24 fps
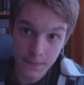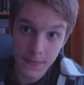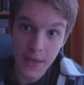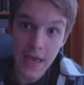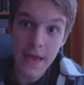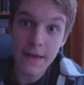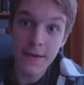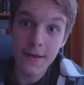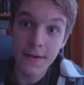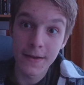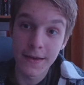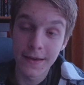
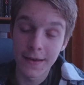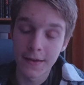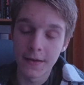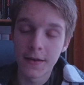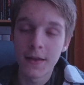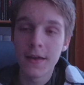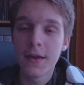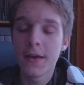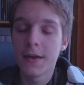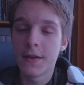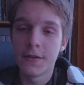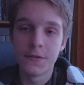editing
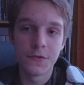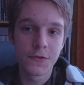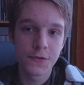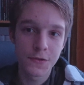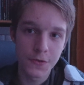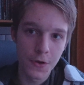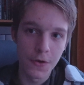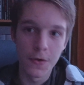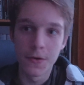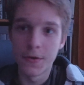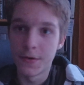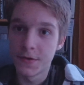in
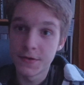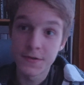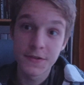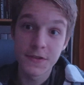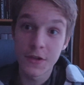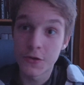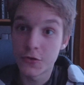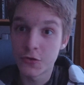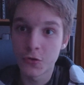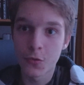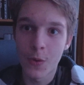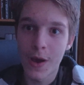certain
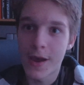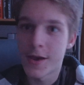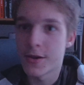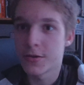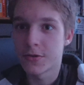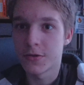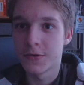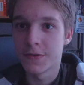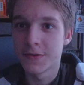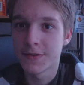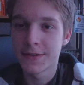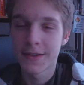
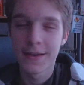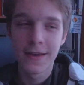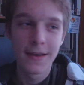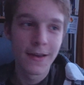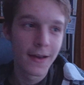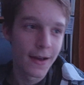situations.